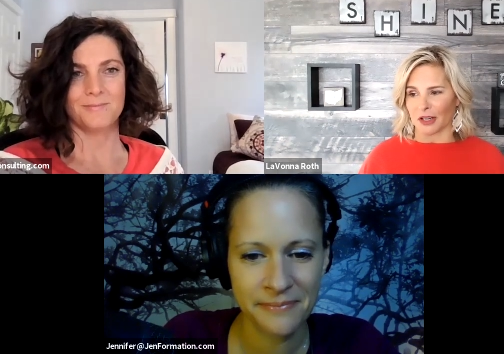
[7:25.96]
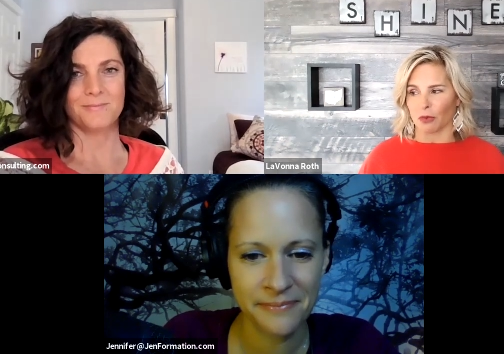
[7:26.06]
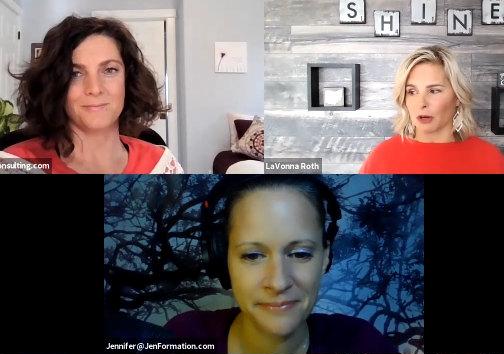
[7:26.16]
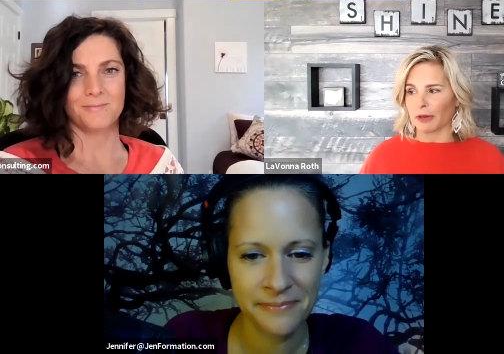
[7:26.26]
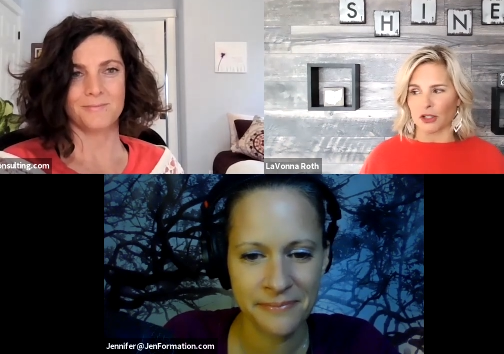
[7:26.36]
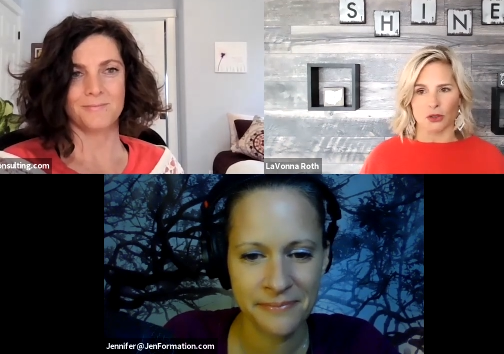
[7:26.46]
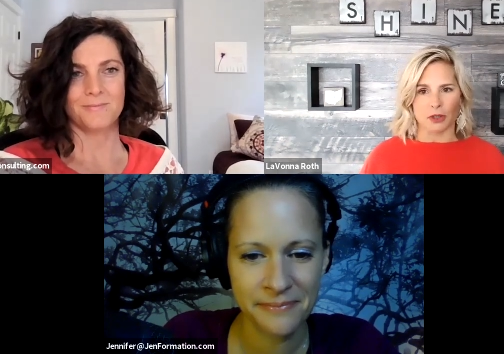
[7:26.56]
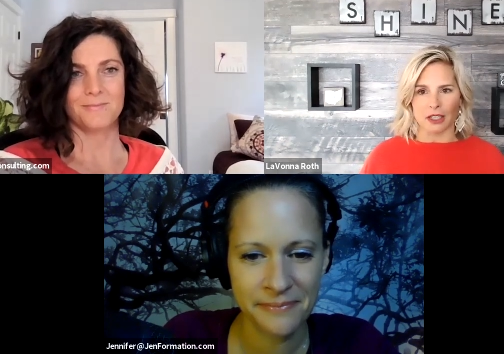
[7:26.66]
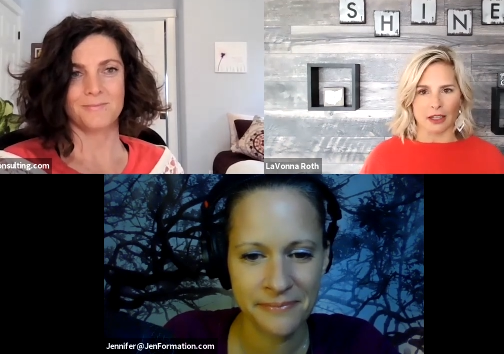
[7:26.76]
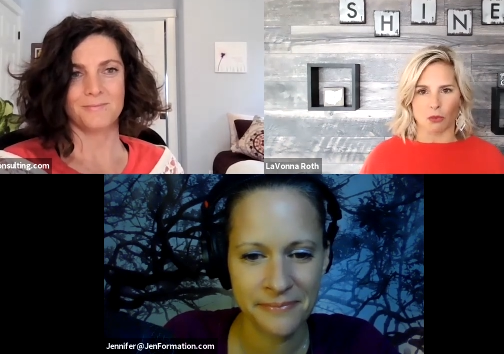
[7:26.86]
Speaker 1: like what am i
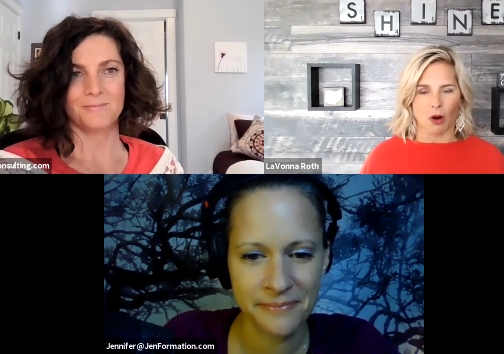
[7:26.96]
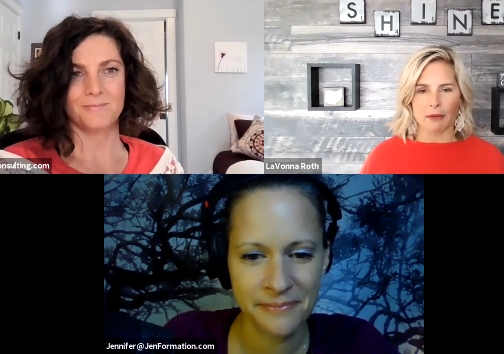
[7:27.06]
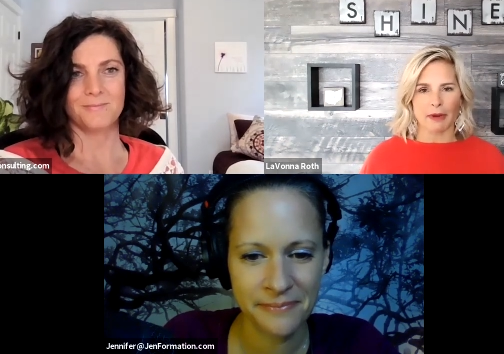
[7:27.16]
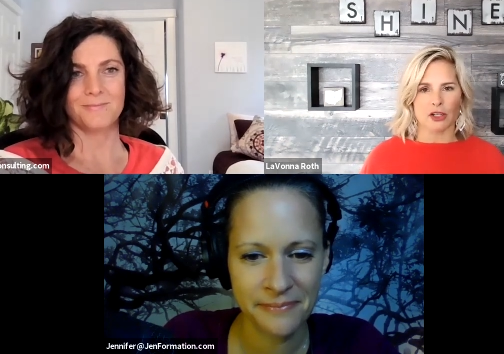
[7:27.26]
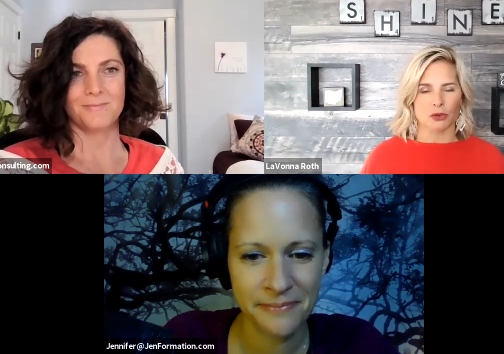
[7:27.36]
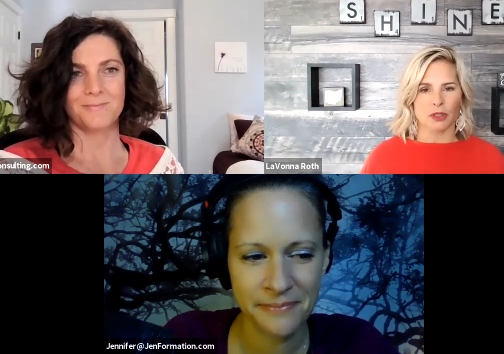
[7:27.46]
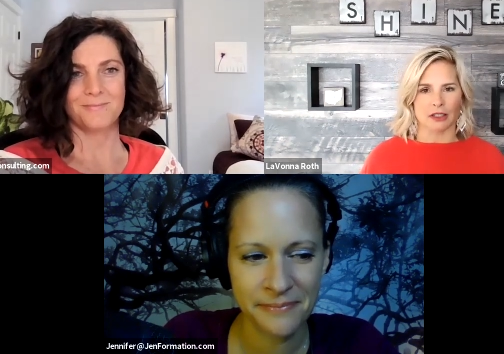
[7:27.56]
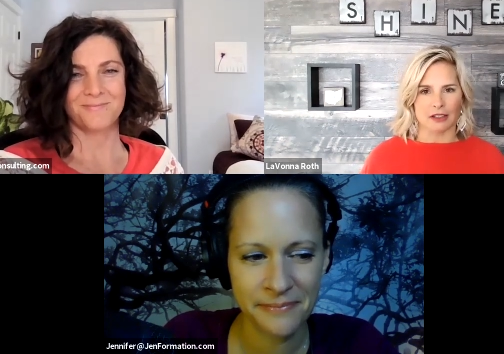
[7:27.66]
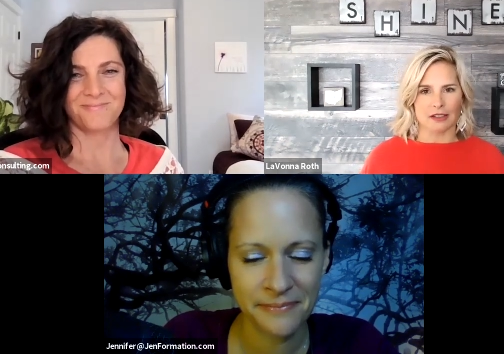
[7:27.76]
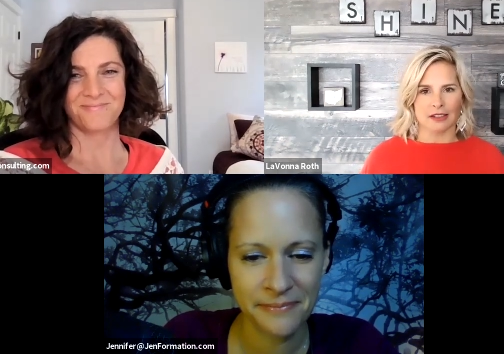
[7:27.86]
doing like why am i doing
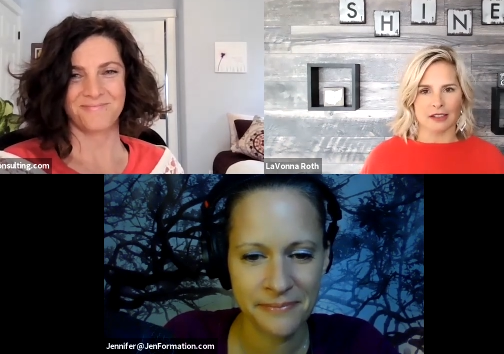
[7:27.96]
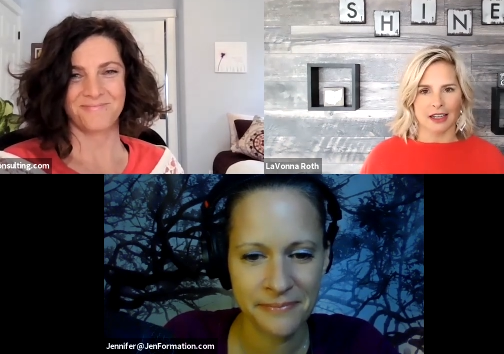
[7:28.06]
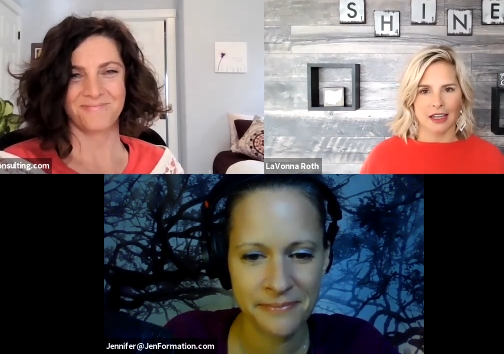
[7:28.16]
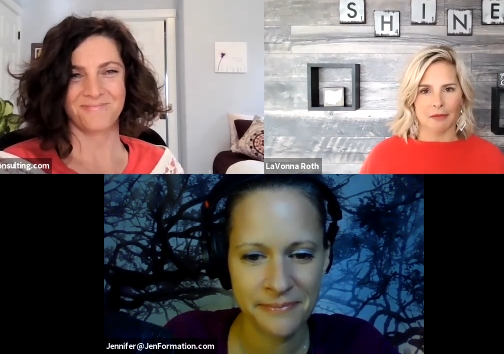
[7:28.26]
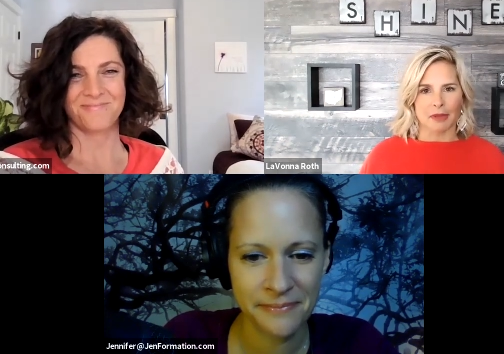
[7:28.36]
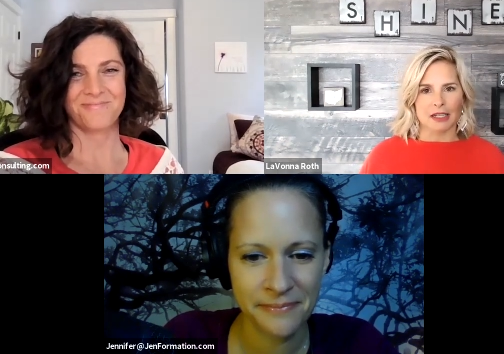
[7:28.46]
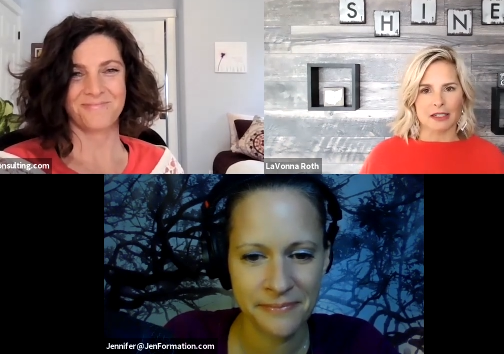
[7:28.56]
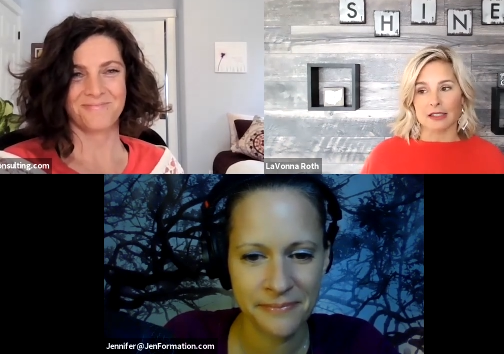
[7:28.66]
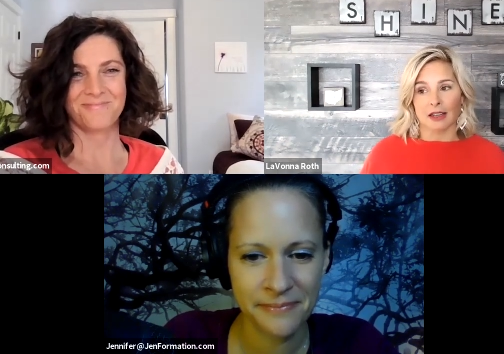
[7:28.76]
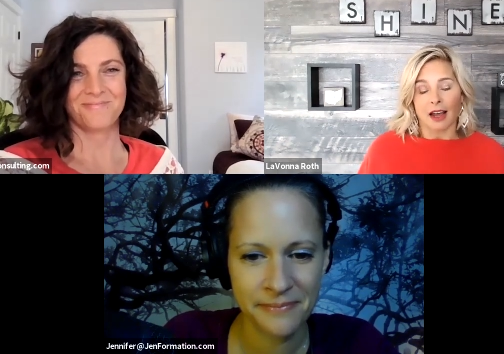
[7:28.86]
this because
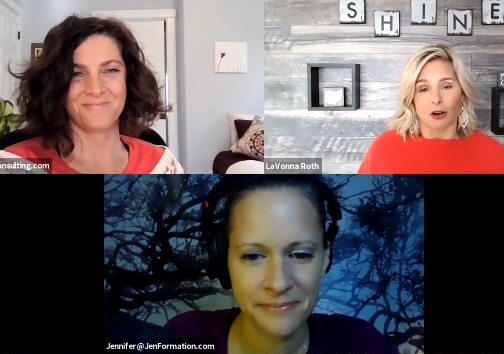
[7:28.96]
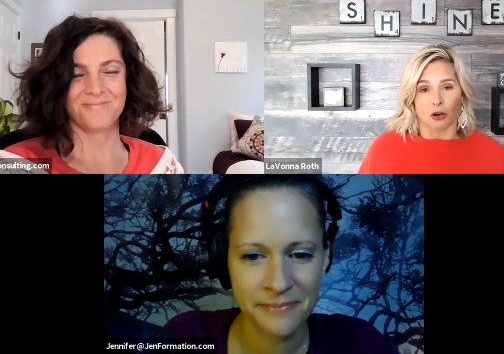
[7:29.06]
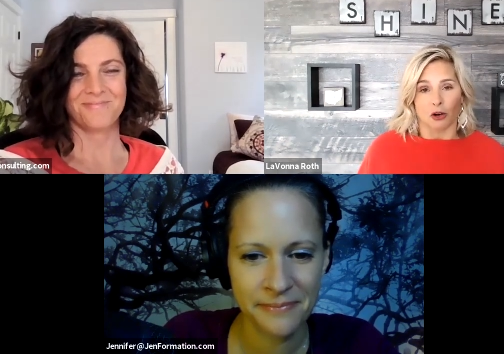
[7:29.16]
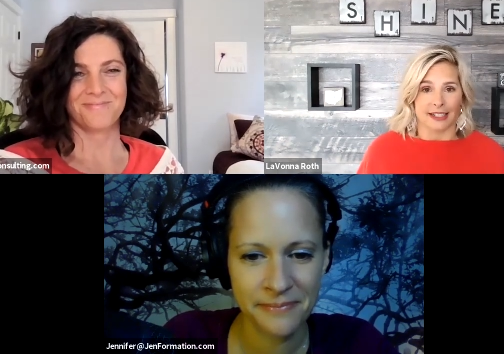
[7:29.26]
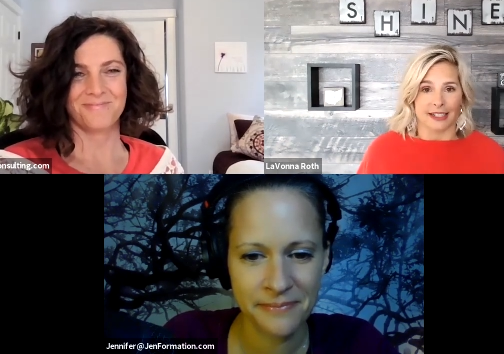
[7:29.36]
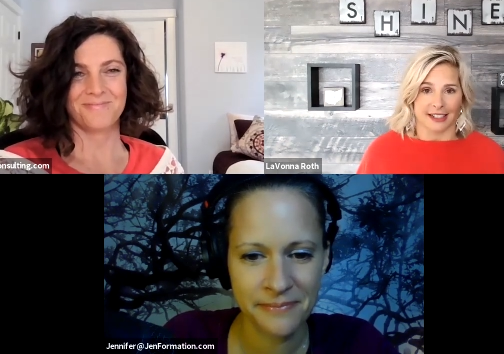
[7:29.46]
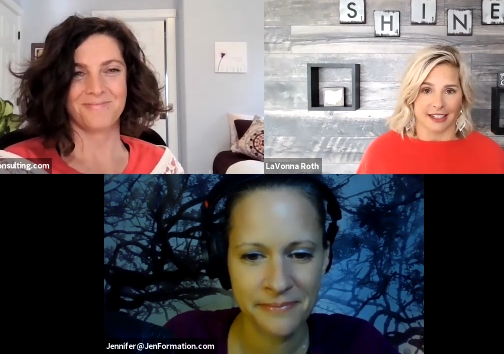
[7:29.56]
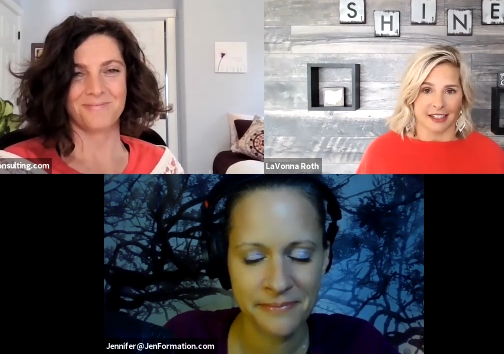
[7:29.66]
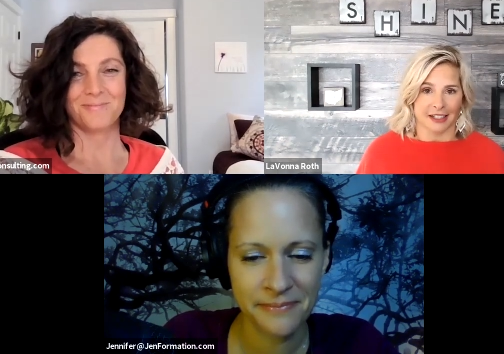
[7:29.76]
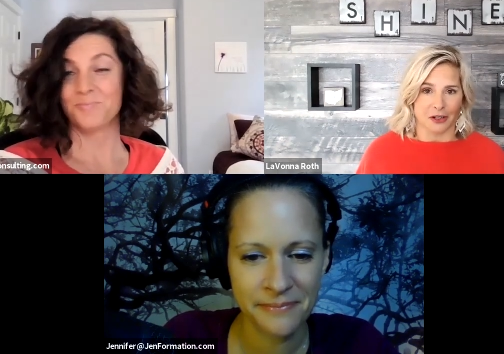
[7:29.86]
it's not all easy
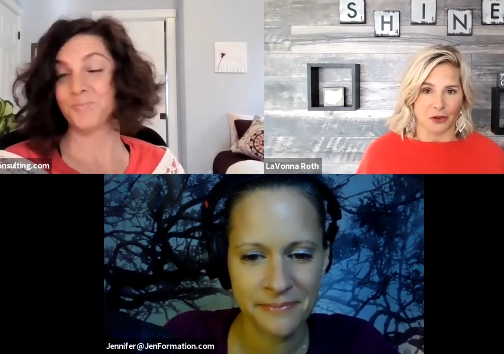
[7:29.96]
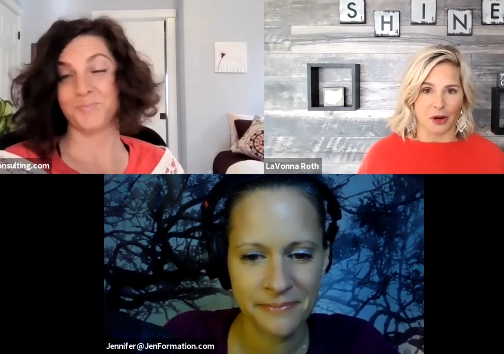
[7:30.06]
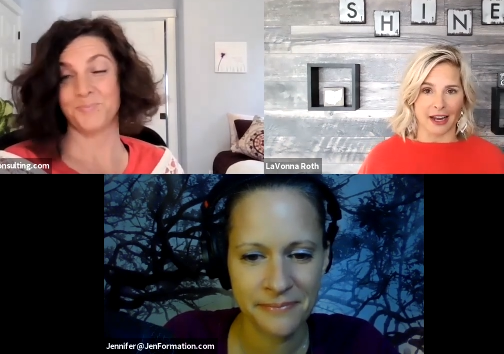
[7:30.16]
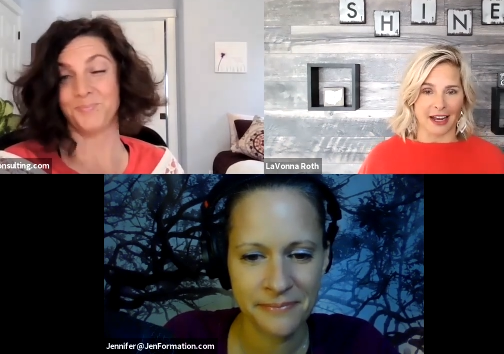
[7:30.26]
you know I,